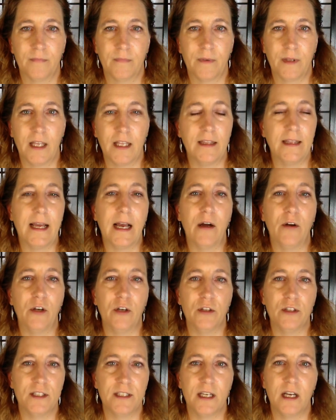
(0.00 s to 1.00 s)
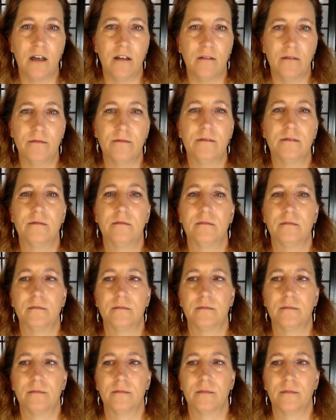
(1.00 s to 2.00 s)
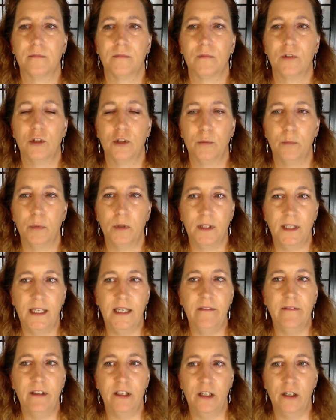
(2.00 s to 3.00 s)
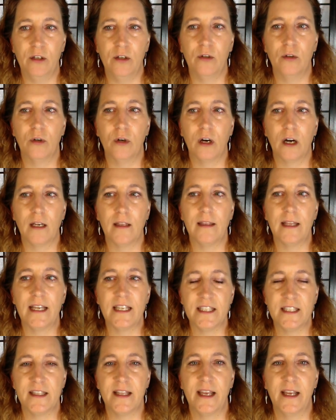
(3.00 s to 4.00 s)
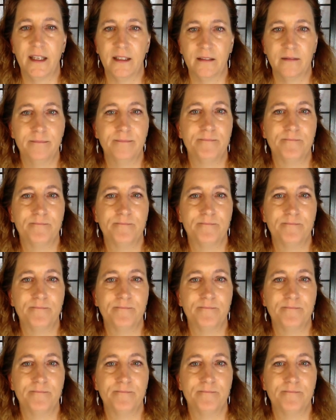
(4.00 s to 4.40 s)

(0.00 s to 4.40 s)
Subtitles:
allow yourself to believe that you are less than.